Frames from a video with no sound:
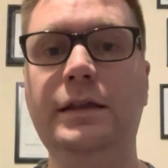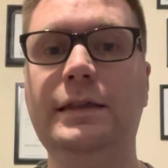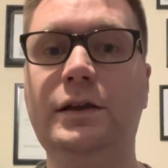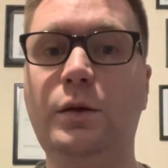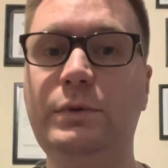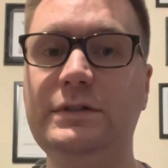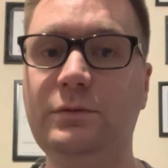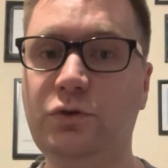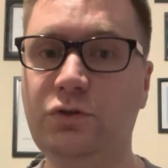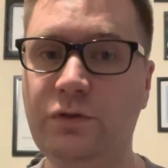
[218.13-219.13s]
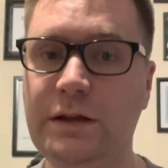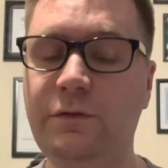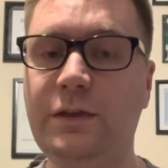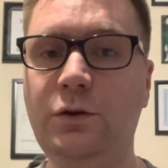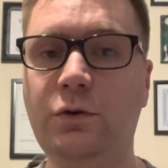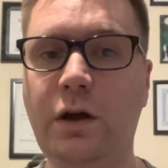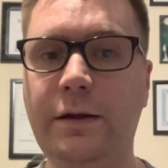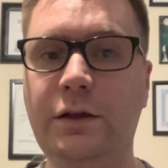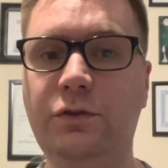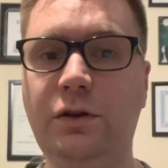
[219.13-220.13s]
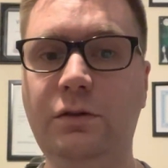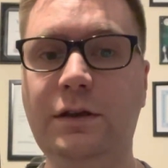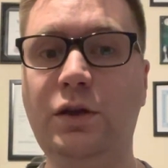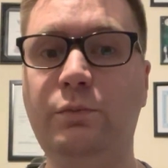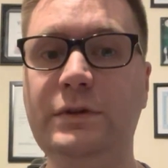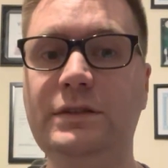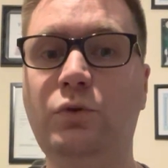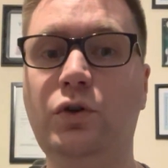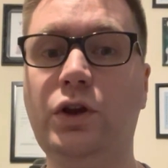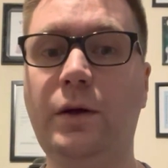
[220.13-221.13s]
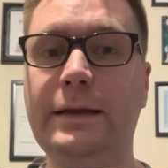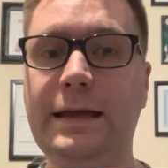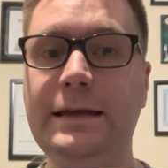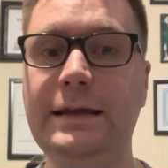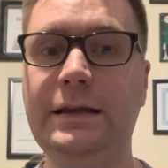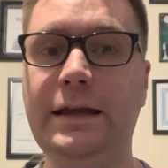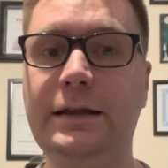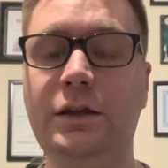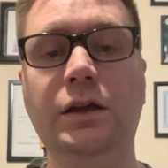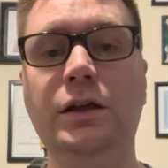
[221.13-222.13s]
there could be some grief that you're going through, there could be some ongoing healing.